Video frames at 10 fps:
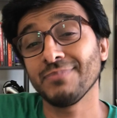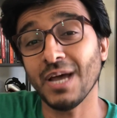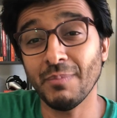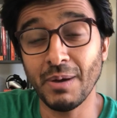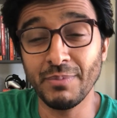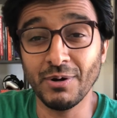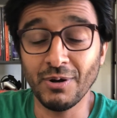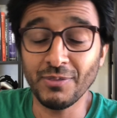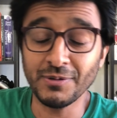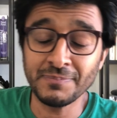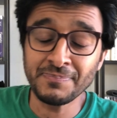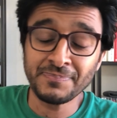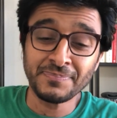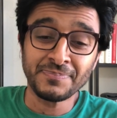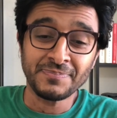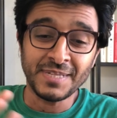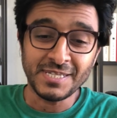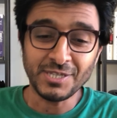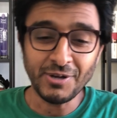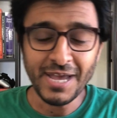I might be wrong though.
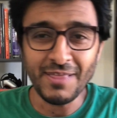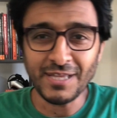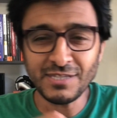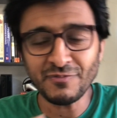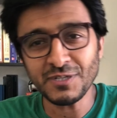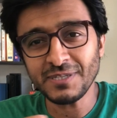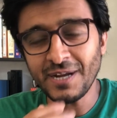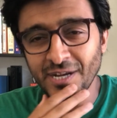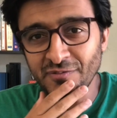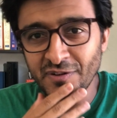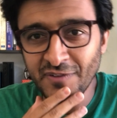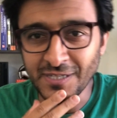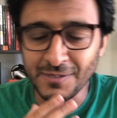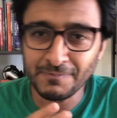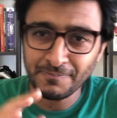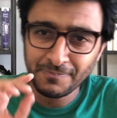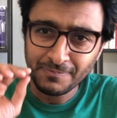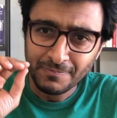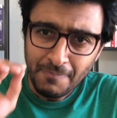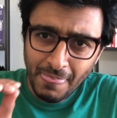So yeah, that's the first line of defense.
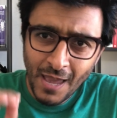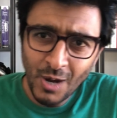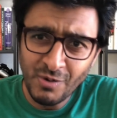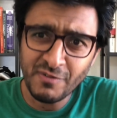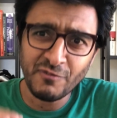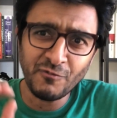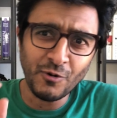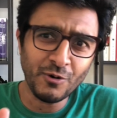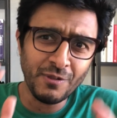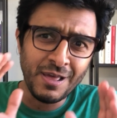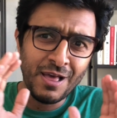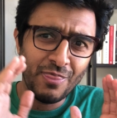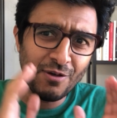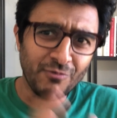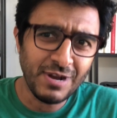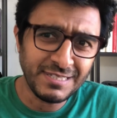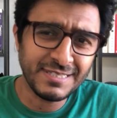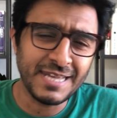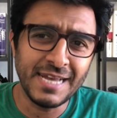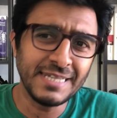However, for the
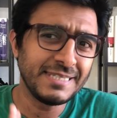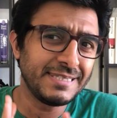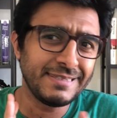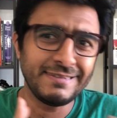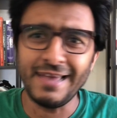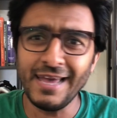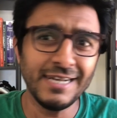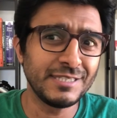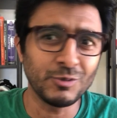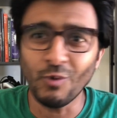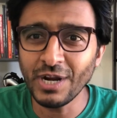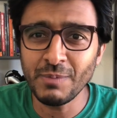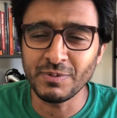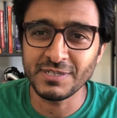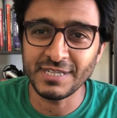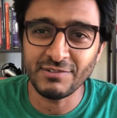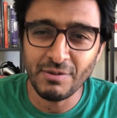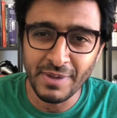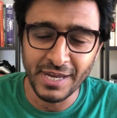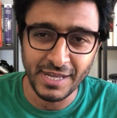rest ten, twenty percent
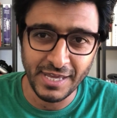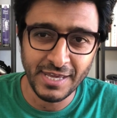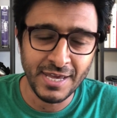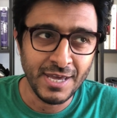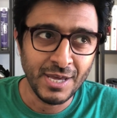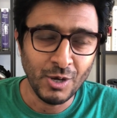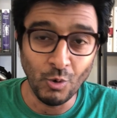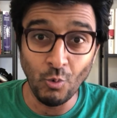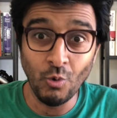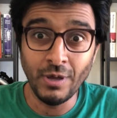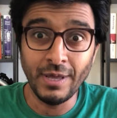remaining who